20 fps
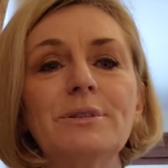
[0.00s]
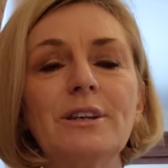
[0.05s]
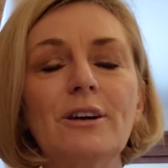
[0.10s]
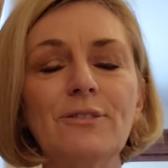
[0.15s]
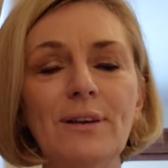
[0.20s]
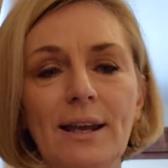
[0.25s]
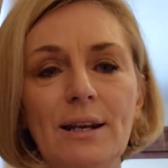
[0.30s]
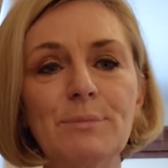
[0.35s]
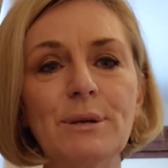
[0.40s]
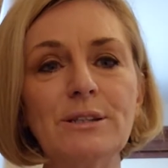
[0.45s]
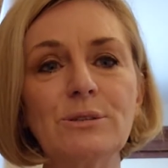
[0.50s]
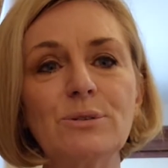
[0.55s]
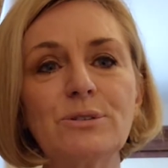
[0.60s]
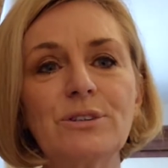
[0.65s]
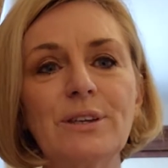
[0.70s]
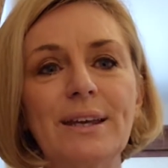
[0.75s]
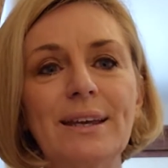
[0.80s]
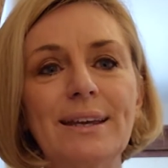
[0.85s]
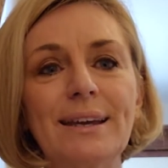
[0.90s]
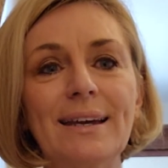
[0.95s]
of elemental
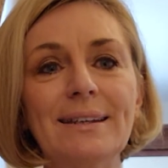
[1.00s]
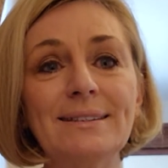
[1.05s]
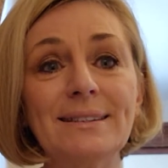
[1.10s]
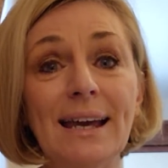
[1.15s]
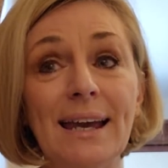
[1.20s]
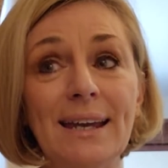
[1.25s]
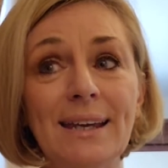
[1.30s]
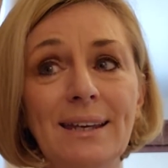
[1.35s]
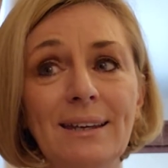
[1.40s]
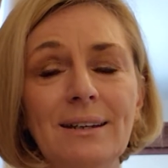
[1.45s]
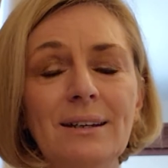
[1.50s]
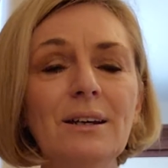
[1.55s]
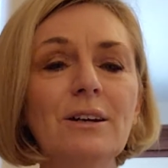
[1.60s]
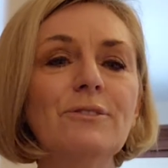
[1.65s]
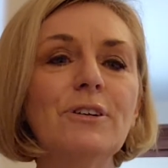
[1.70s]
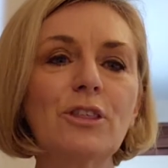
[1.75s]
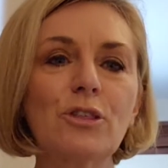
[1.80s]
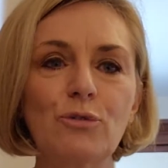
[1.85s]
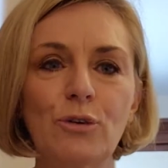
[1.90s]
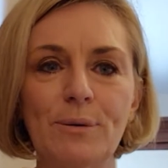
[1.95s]
zinc a day
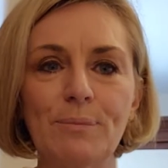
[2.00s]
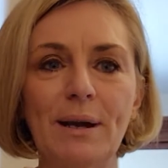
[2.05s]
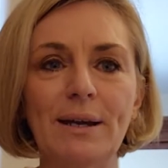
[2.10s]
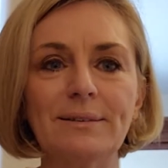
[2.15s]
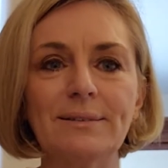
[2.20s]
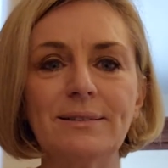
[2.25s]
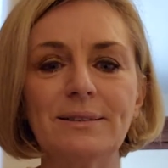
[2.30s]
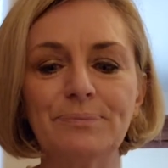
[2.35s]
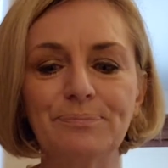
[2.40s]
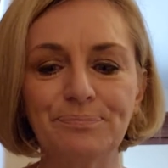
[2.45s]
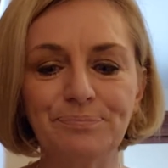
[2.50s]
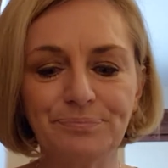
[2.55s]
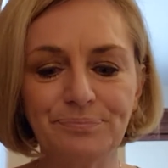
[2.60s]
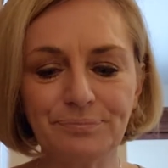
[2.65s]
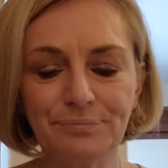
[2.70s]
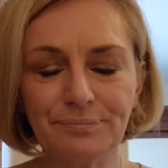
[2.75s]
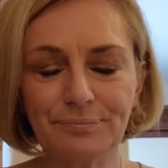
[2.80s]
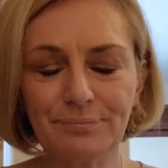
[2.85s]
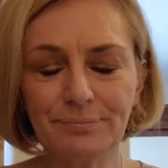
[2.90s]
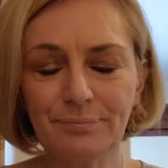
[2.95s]
for 3 months.
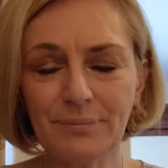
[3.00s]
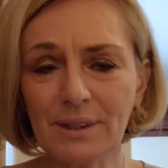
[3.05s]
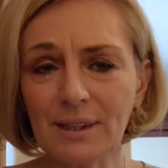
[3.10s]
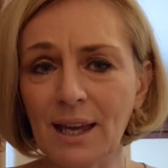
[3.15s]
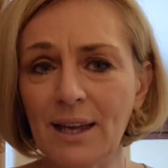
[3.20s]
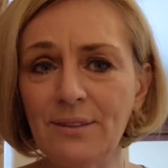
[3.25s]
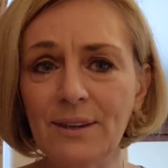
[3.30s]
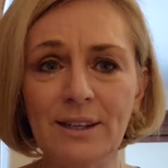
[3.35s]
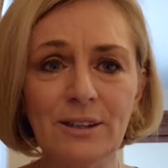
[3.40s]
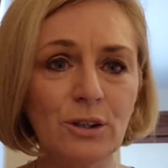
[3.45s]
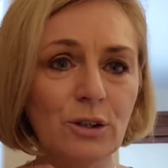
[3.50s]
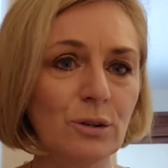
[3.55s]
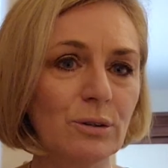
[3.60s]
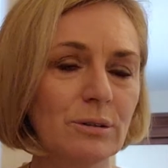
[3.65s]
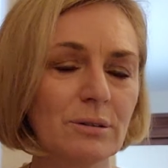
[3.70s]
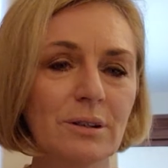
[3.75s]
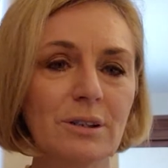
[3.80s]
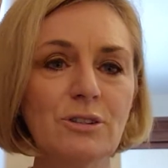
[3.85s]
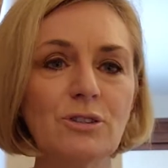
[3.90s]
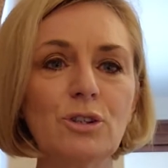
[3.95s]
And then you
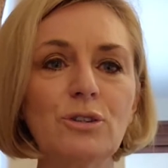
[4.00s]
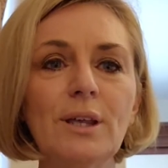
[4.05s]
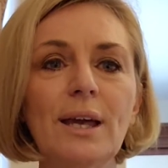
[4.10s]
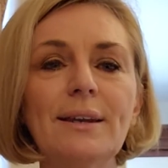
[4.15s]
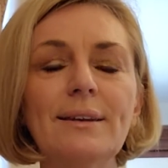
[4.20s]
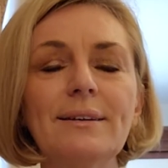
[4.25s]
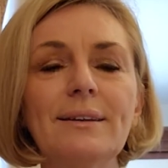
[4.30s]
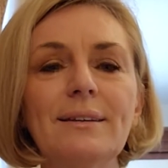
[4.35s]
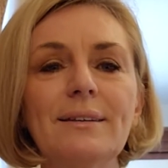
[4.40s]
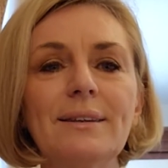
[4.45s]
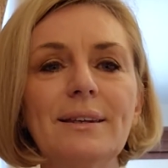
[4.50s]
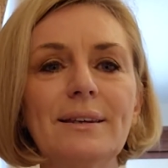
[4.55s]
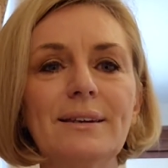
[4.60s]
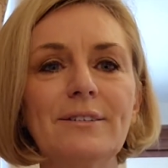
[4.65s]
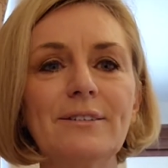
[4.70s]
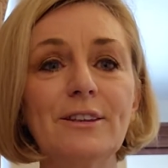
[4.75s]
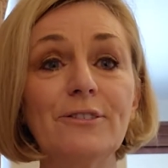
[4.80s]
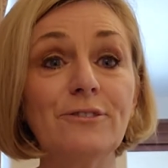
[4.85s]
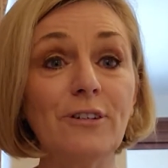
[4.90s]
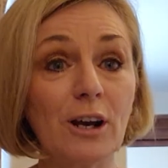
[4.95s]
can do that
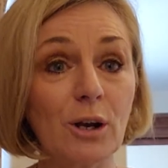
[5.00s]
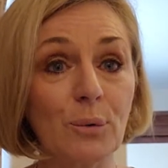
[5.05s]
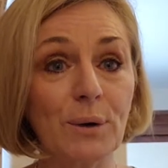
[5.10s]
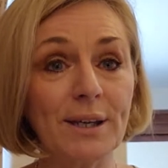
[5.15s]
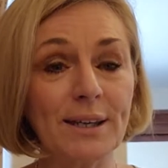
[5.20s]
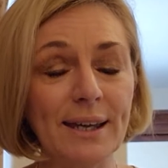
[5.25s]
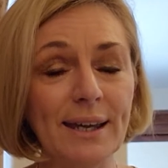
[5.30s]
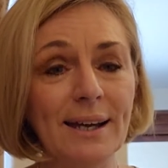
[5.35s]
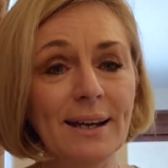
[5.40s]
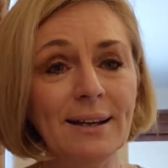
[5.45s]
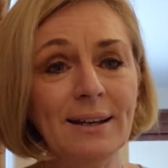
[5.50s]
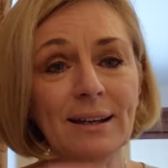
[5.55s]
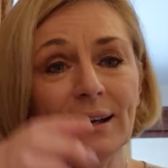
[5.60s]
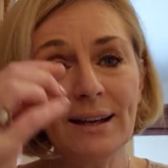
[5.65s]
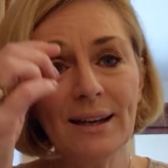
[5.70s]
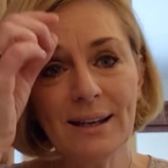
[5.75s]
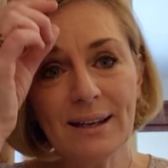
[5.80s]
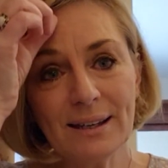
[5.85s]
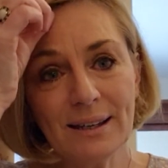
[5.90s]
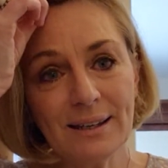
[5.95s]
the following year.
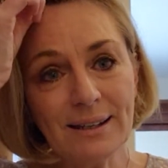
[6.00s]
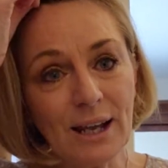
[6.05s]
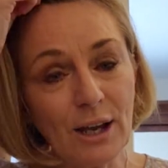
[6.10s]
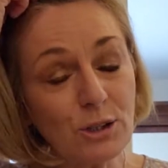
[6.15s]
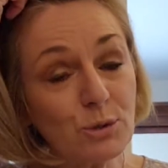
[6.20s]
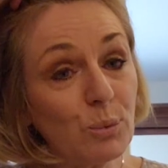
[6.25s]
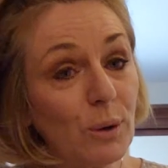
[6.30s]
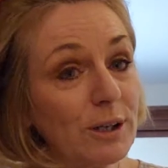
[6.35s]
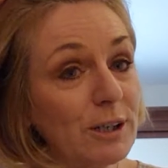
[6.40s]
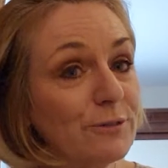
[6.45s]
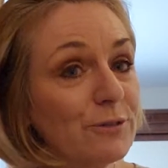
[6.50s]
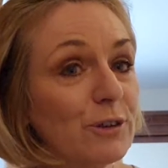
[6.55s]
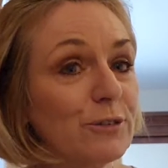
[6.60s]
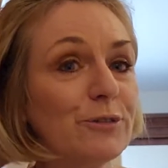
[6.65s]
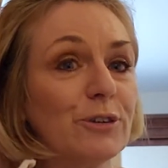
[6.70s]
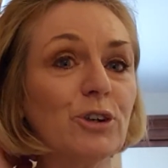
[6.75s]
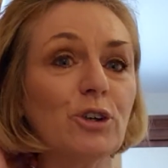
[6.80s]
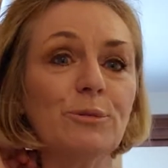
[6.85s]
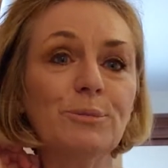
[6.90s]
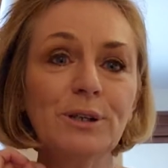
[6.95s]
Now, it's wonderful for
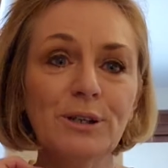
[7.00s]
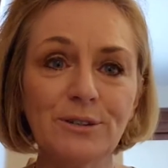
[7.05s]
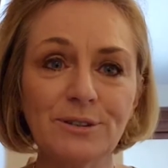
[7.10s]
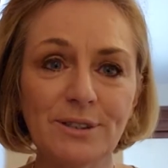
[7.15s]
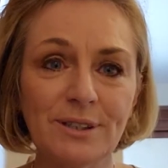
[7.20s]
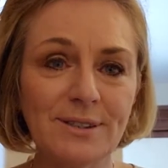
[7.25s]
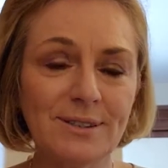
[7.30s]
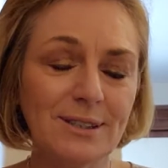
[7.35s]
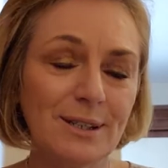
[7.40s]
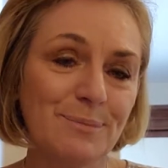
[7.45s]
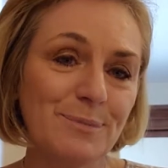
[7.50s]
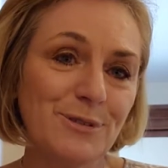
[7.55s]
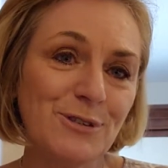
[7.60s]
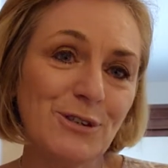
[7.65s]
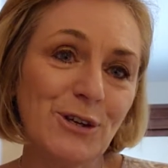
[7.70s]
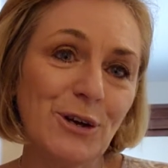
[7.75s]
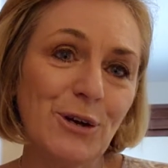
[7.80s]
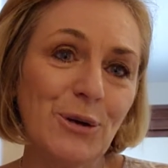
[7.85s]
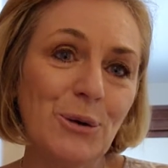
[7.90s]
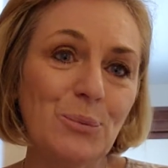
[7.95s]
your immune system,
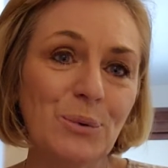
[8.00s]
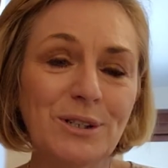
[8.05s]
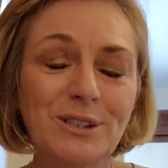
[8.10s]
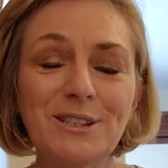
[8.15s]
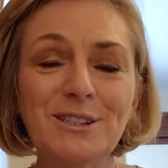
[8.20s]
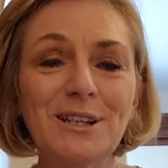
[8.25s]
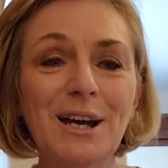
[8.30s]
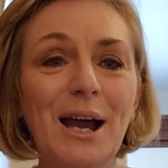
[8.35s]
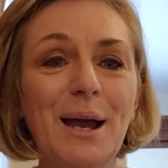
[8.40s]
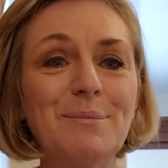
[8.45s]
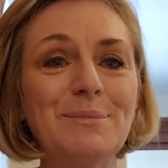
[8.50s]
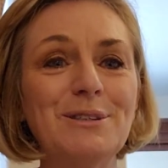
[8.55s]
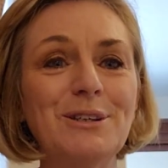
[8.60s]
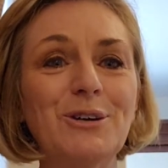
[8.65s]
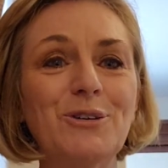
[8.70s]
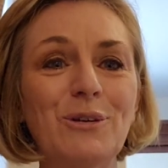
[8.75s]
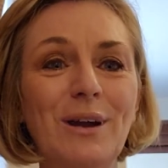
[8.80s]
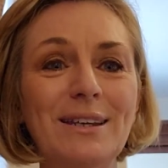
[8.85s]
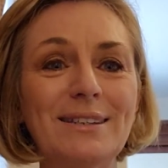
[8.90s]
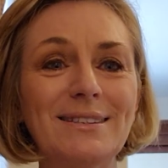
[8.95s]
so winter time is a
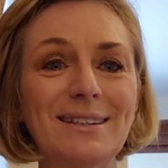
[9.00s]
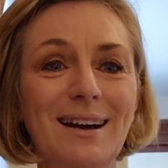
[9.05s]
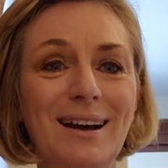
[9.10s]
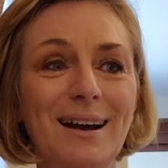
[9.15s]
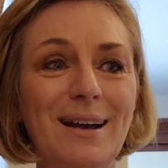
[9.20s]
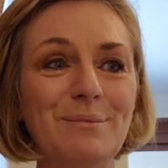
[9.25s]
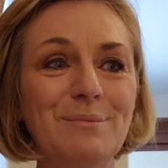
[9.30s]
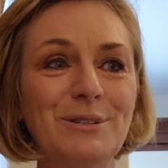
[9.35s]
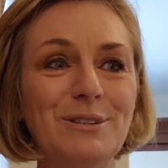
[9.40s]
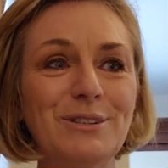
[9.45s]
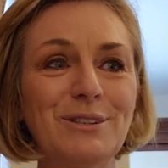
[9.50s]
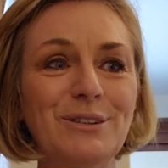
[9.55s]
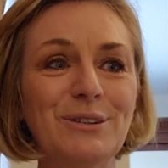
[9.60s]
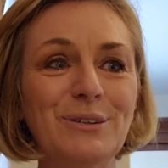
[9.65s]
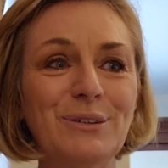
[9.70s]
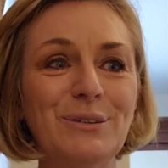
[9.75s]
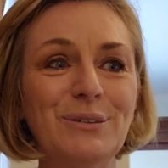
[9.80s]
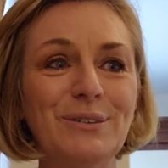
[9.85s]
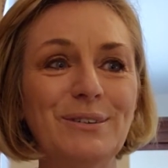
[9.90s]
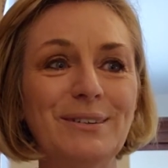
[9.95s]
great time
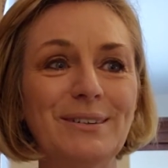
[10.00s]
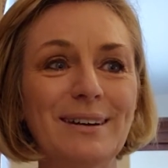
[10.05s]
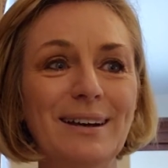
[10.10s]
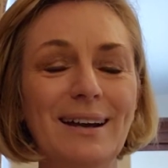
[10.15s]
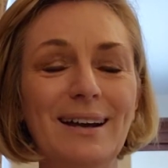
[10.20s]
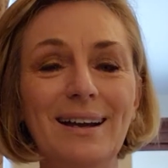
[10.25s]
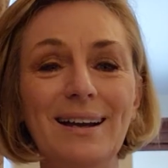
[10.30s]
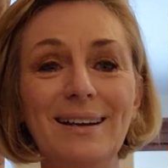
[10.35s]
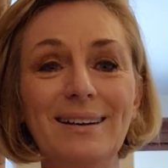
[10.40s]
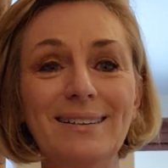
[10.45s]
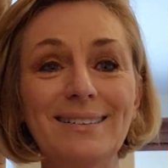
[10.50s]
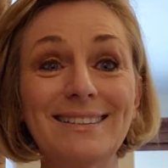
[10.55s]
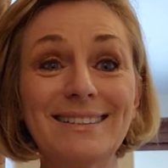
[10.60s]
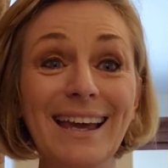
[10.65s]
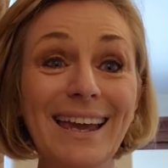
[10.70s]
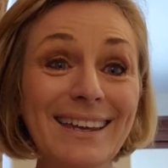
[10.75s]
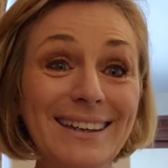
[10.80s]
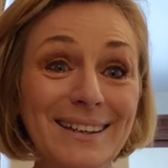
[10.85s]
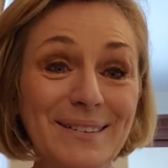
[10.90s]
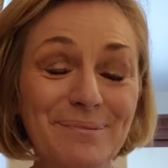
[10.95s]
to
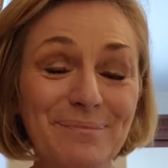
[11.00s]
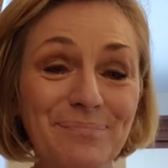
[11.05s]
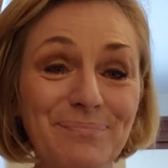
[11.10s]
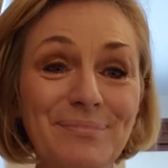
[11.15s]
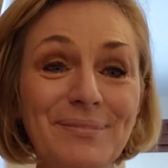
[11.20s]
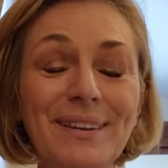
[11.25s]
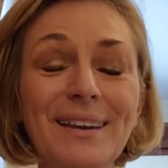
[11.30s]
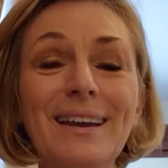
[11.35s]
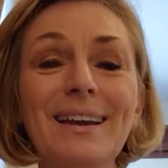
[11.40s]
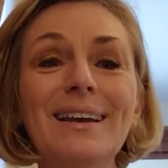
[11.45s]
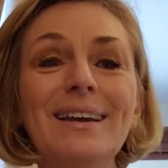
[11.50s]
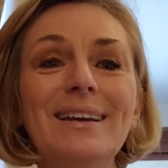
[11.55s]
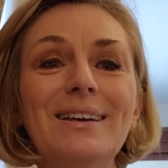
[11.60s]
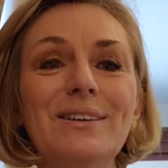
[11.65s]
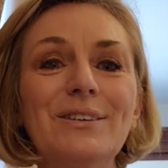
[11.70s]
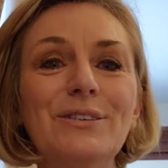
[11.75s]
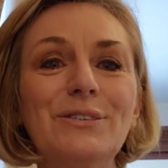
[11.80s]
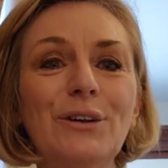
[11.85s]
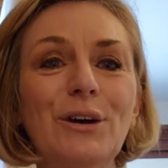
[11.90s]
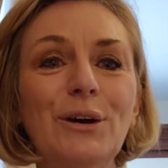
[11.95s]
take it.
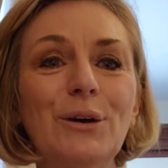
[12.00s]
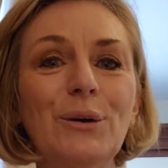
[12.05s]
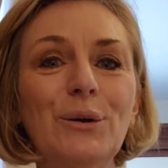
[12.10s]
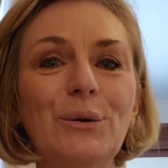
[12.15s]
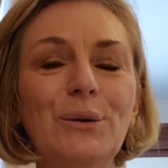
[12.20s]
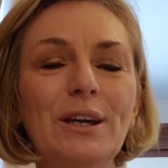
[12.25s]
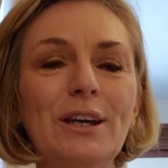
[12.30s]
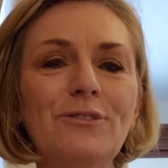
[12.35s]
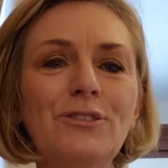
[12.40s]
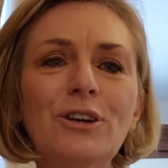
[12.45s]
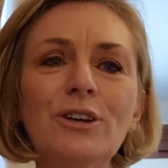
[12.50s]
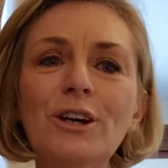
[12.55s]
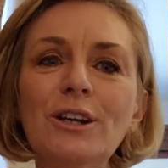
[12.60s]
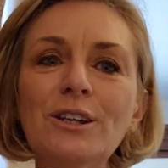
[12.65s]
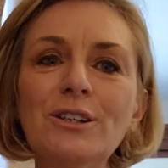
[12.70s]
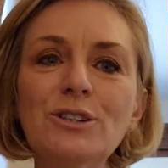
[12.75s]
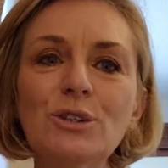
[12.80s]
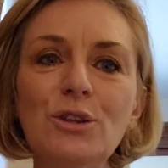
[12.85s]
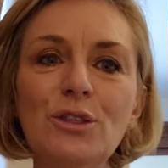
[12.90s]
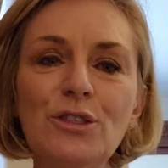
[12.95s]
So if you're going to
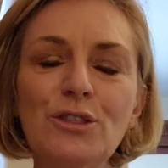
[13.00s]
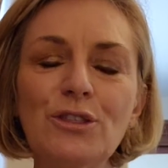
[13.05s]
do